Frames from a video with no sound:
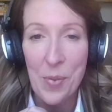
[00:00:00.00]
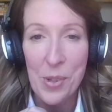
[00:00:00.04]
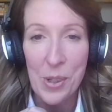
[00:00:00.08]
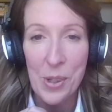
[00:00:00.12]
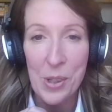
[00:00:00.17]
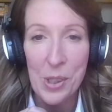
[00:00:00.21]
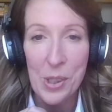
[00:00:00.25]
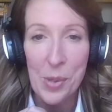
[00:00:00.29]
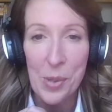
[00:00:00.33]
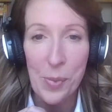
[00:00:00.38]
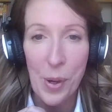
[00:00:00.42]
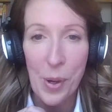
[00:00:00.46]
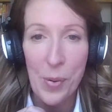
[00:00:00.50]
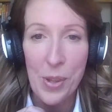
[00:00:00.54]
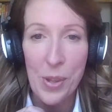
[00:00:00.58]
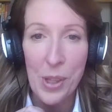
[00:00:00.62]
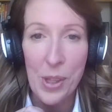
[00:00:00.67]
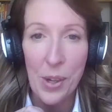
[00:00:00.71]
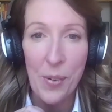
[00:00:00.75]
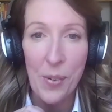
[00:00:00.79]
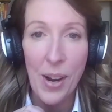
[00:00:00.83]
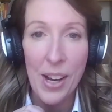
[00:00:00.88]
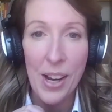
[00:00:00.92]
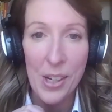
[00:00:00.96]
thrilled to be
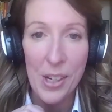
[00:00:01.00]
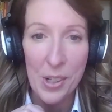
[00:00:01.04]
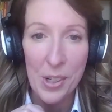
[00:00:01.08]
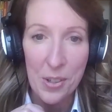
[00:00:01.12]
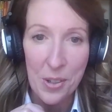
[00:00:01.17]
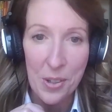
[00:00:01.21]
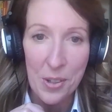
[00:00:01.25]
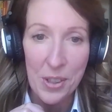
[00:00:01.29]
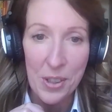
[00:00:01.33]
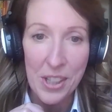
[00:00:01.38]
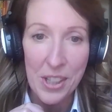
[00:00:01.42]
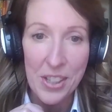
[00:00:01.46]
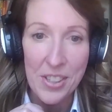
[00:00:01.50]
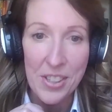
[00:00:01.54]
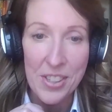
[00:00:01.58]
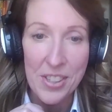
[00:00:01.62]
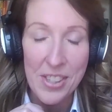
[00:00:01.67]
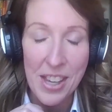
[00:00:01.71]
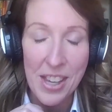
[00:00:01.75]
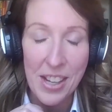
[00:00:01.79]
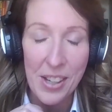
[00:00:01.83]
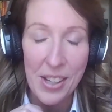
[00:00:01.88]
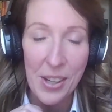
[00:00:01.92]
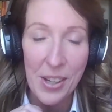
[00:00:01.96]
with you and your audience.
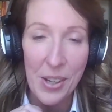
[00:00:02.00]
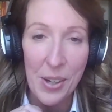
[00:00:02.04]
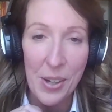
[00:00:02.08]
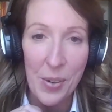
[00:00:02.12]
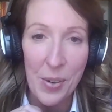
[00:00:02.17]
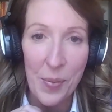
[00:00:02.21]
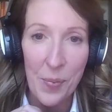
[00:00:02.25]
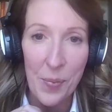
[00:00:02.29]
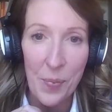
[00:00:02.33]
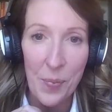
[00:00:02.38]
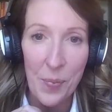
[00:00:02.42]
Thank you.